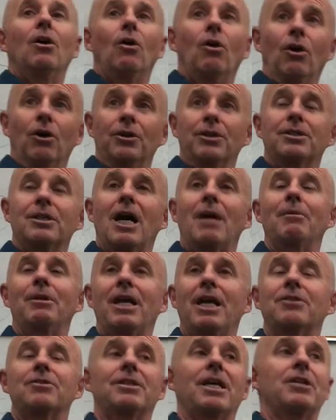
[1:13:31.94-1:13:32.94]
all the time, and
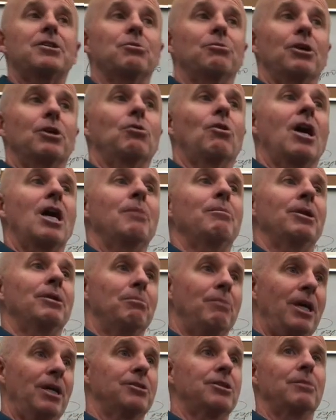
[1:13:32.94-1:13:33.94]
that's a
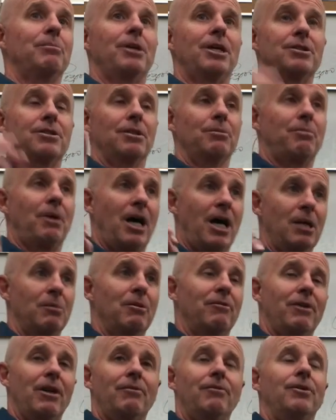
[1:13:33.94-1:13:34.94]
requirement. Mailchimp has at the bottom
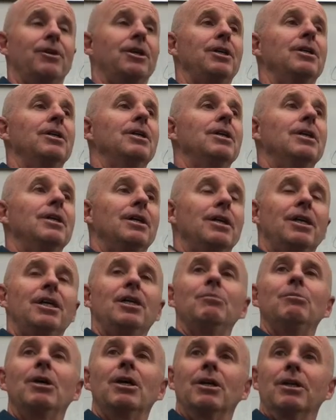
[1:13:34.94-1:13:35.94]
of every
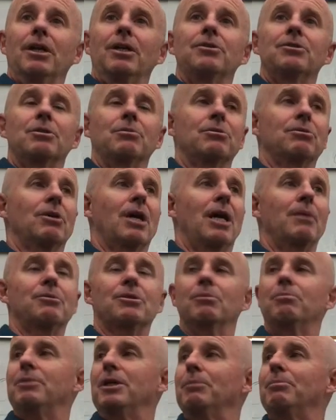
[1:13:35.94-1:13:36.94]
email and unsubscribe,
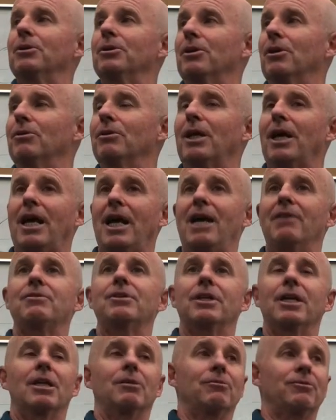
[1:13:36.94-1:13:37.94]
so people don't have
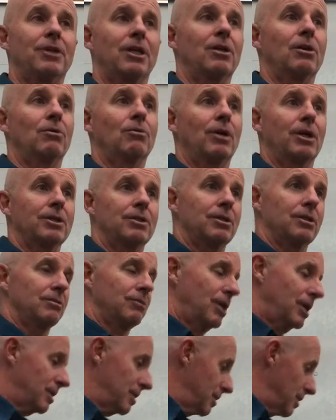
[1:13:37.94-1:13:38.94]
to get them if they don't want to,
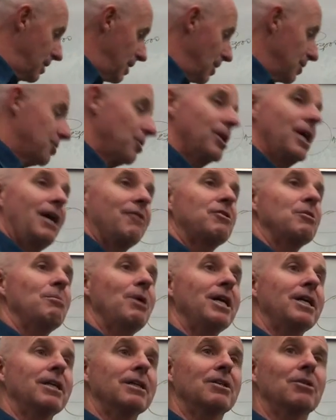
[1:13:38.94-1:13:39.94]
right? So you have to
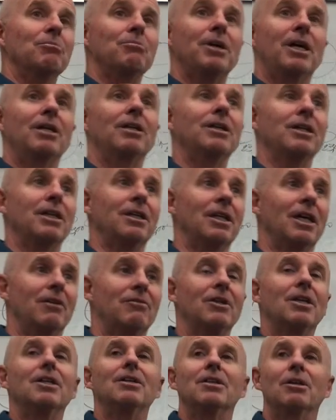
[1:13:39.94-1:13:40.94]
make it compelling enough
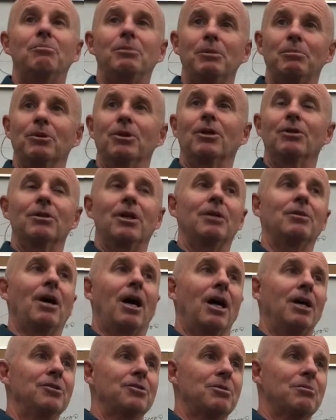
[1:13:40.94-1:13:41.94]
that people don't
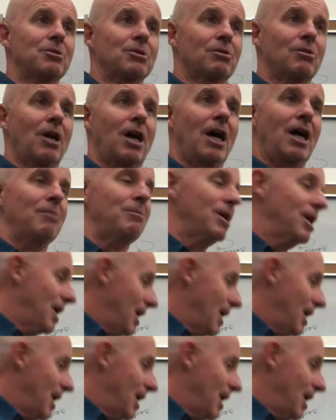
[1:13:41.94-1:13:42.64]
unsubscribe